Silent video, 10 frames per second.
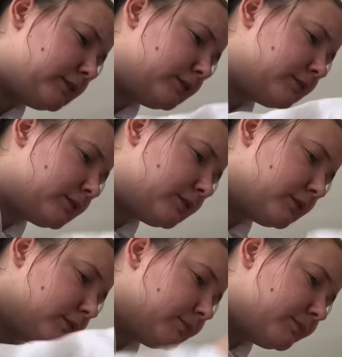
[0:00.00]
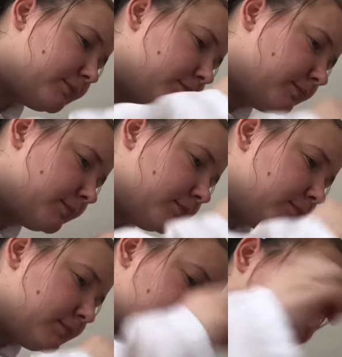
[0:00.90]

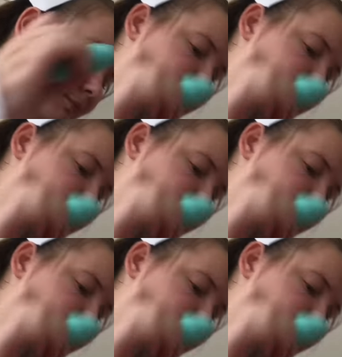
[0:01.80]
Nothing is said.